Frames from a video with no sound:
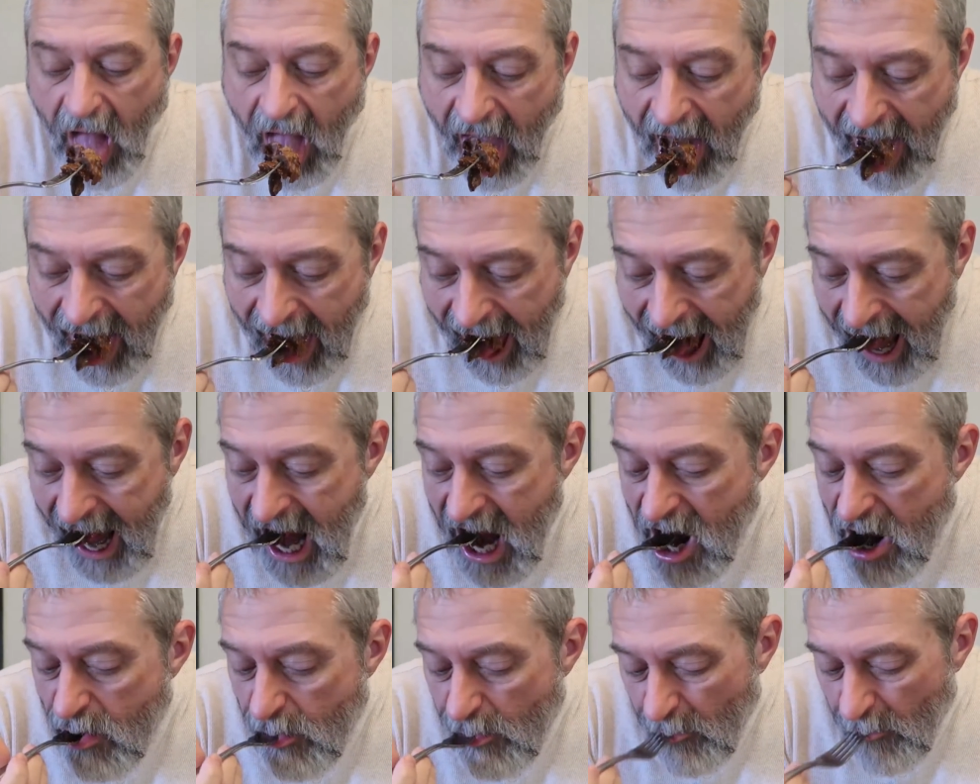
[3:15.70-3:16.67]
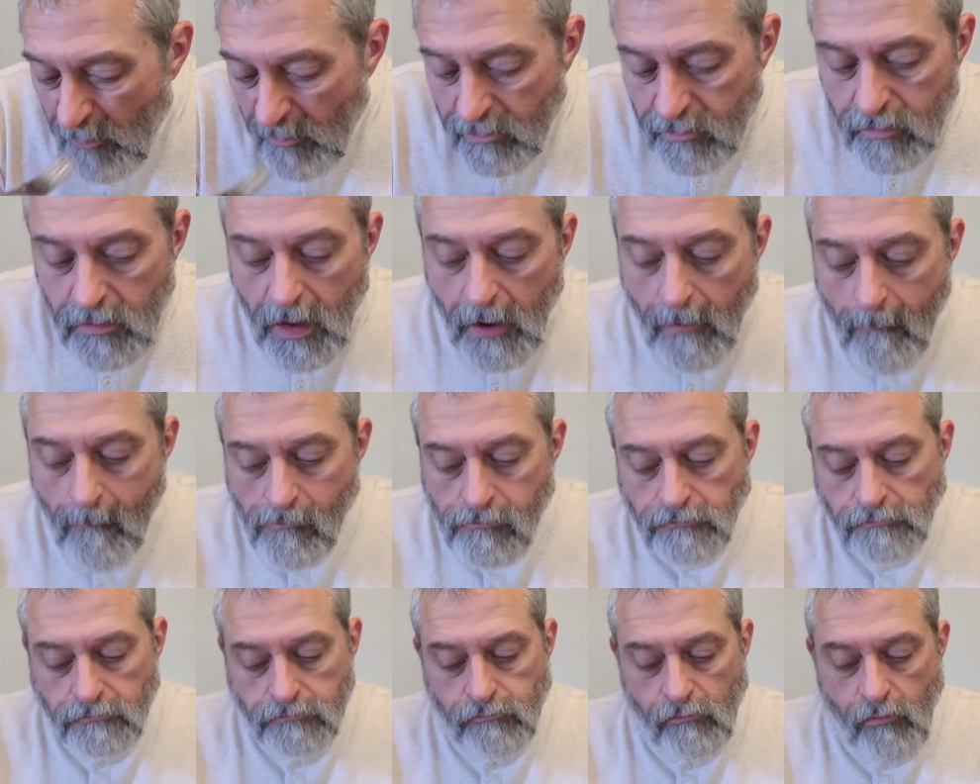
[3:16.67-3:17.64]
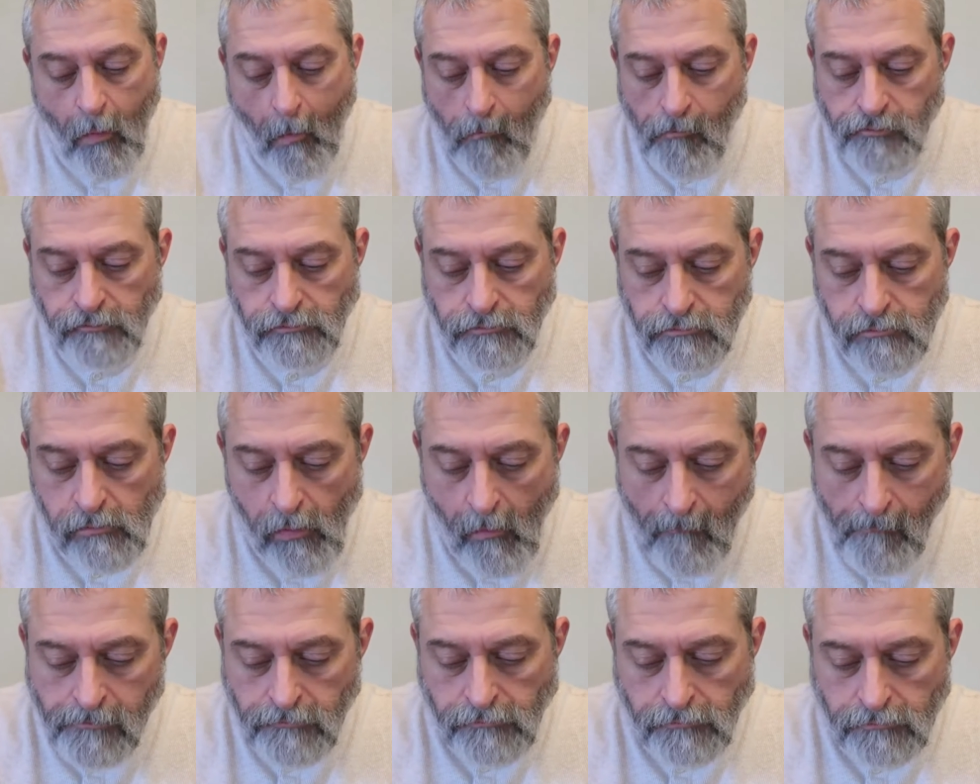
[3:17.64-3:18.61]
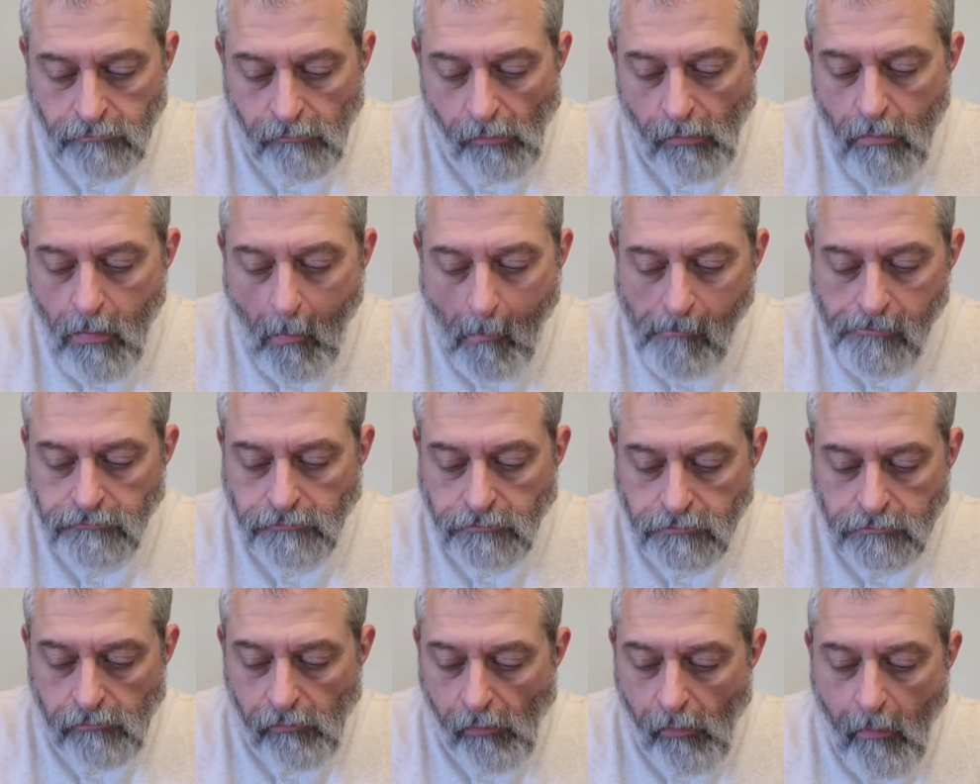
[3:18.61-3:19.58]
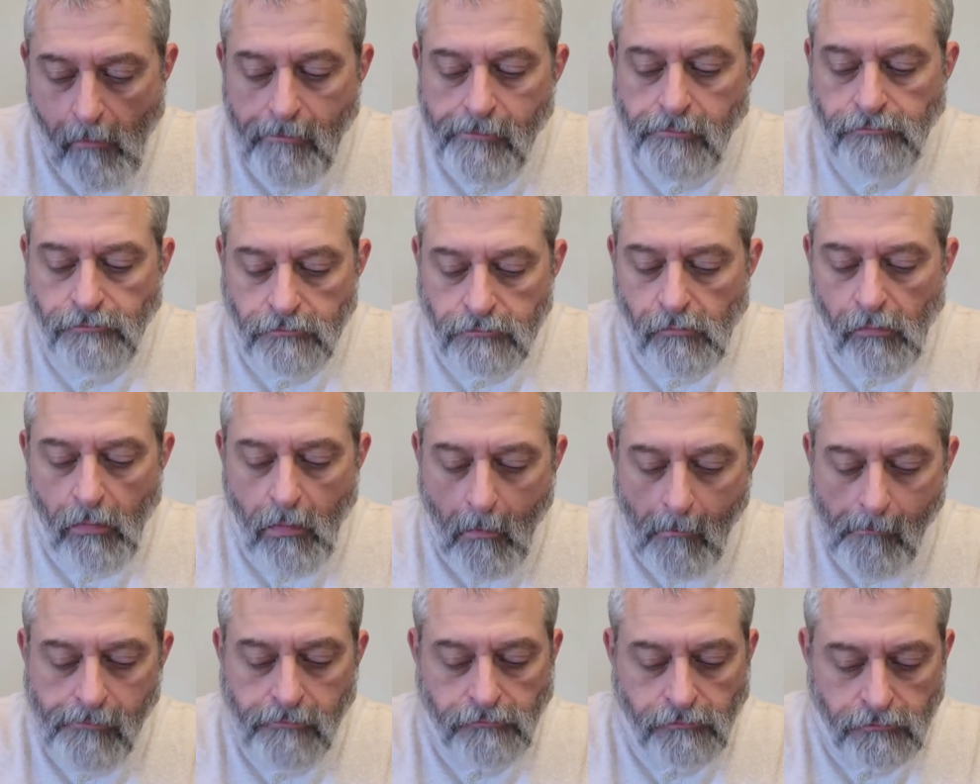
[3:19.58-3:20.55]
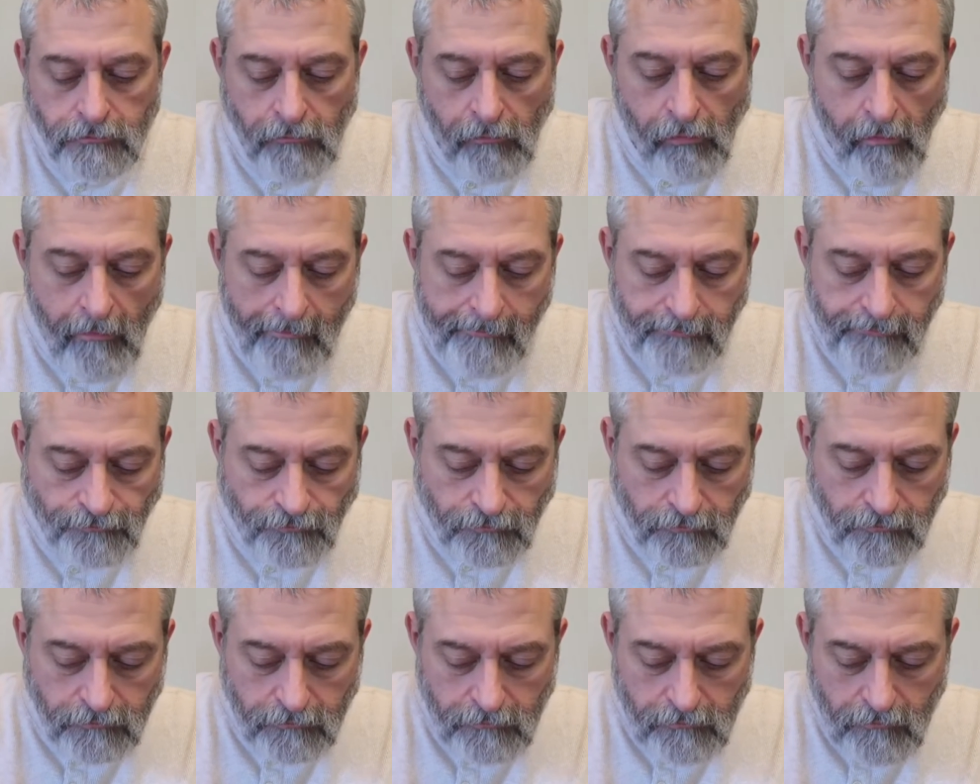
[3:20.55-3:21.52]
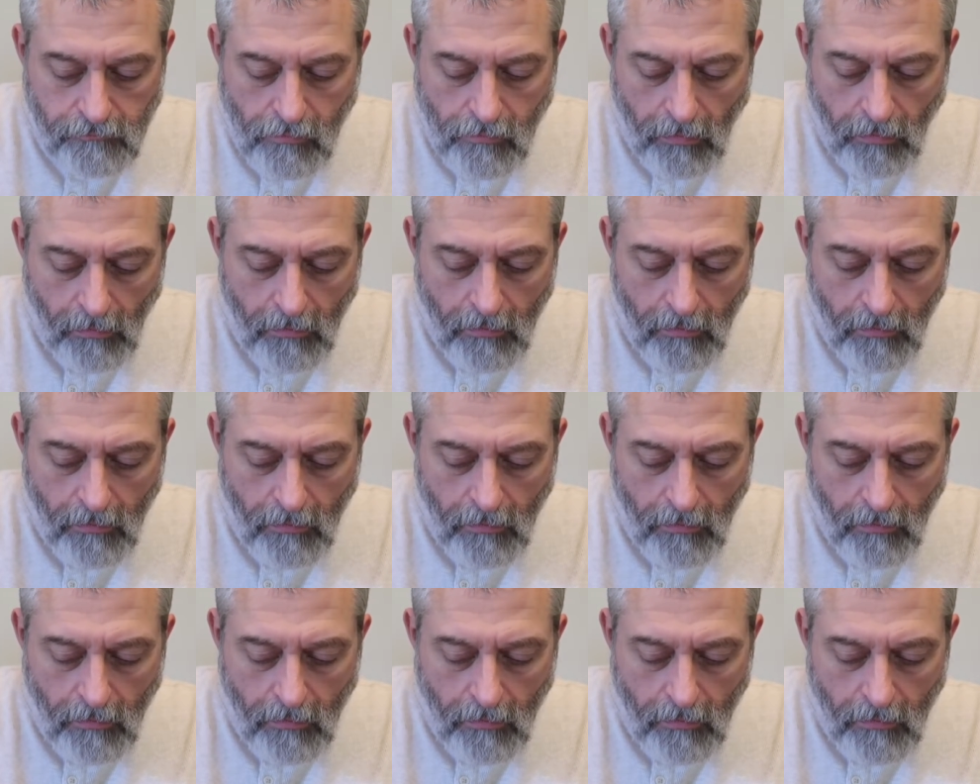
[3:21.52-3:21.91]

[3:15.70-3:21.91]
(silence)